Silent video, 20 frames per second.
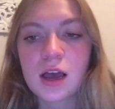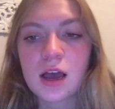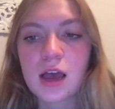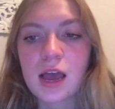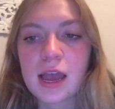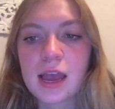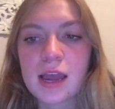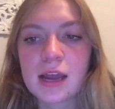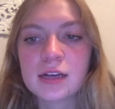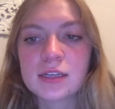
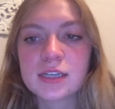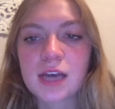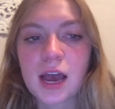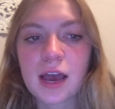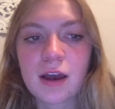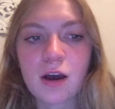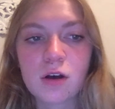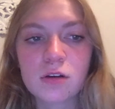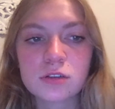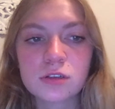And
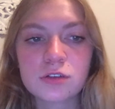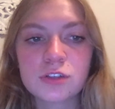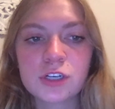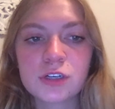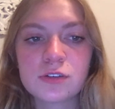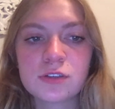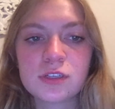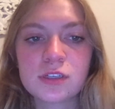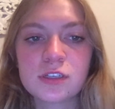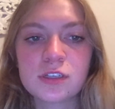I also
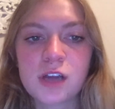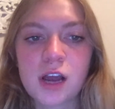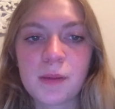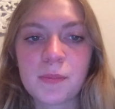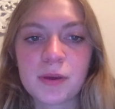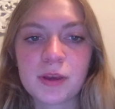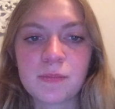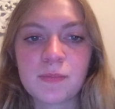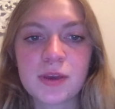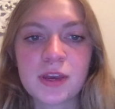chose this
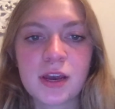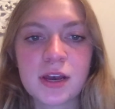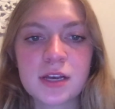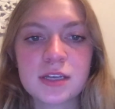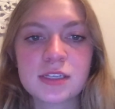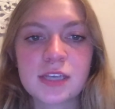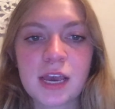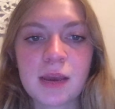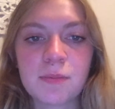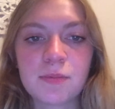topic
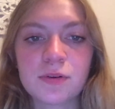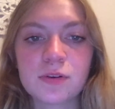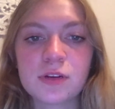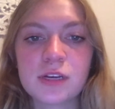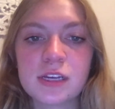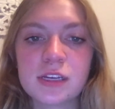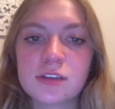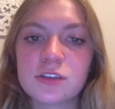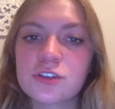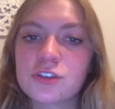because April
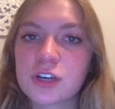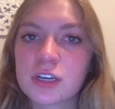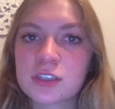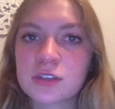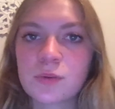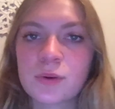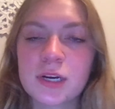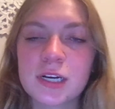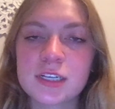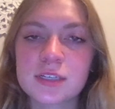is
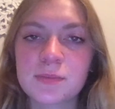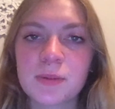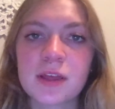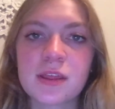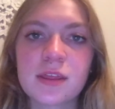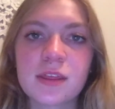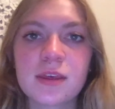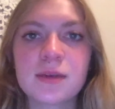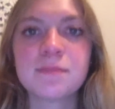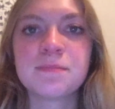Stress Awareness
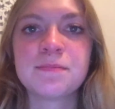Month.